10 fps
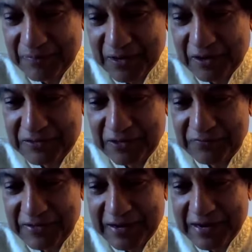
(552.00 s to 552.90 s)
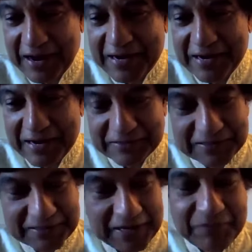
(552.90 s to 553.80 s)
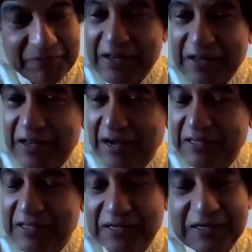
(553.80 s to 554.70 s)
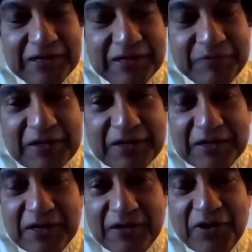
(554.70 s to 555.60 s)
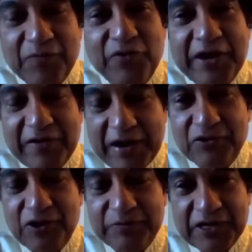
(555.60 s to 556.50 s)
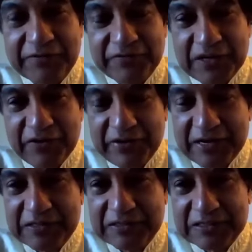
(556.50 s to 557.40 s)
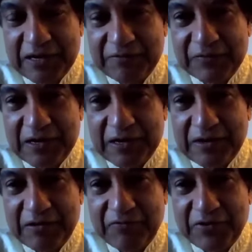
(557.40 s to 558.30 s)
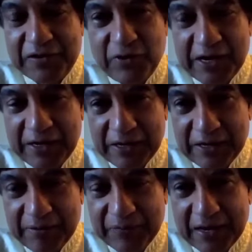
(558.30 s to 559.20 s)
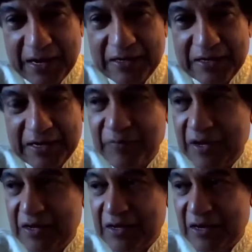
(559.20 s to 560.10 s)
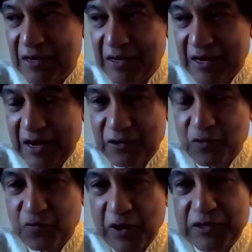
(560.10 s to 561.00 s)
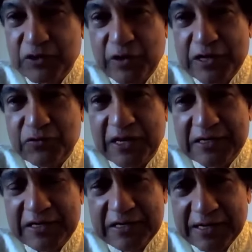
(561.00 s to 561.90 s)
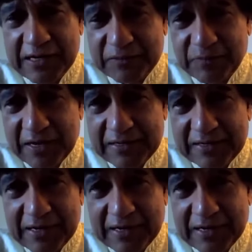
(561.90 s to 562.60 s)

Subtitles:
because of their kindness, I think, from where I could observe the events very well. I don't want to go into the details, but